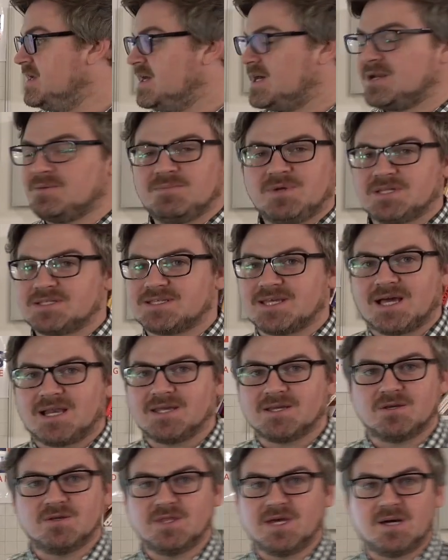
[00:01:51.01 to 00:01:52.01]
And I'm not
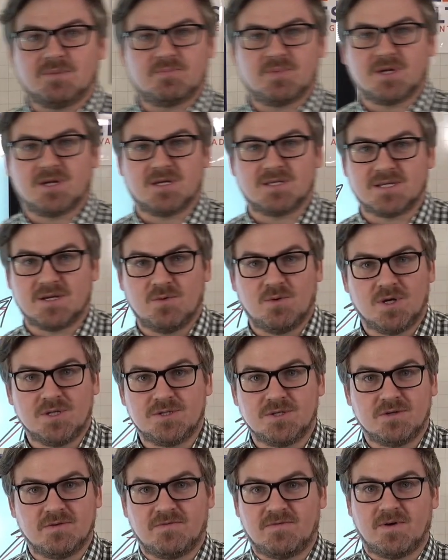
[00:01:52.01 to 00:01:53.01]
telling you that because I want
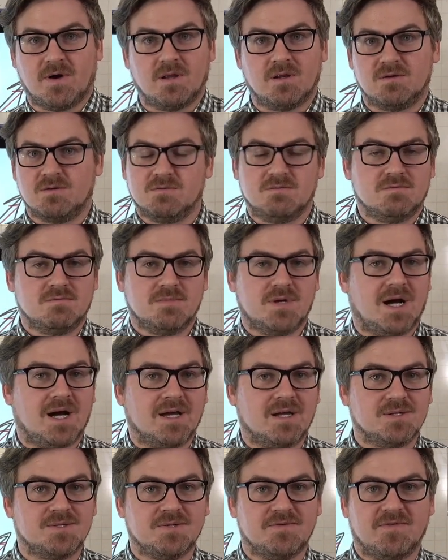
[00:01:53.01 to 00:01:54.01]
you to follow
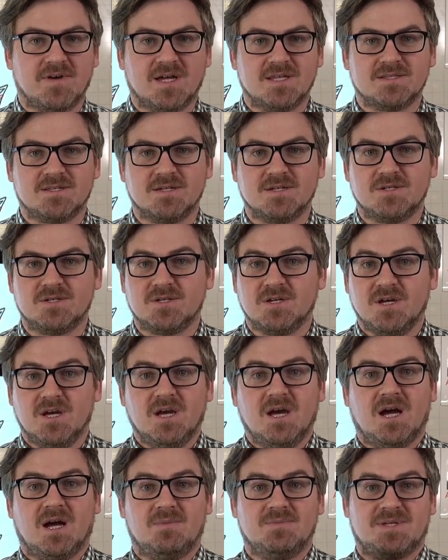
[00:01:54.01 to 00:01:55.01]
IELTS Advantage.
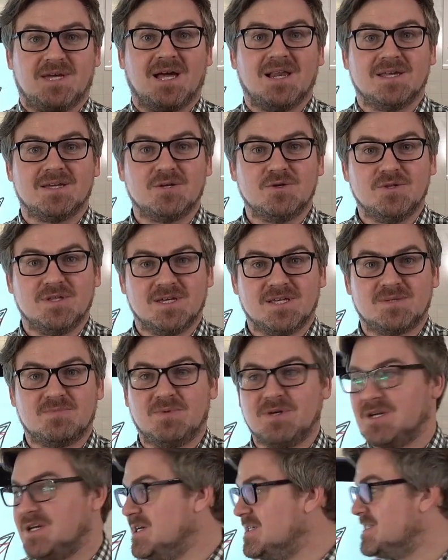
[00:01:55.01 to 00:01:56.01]
I'm telling you this
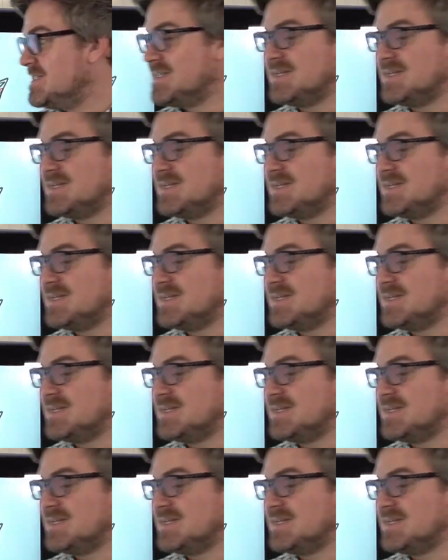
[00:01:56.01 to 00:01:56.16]
because it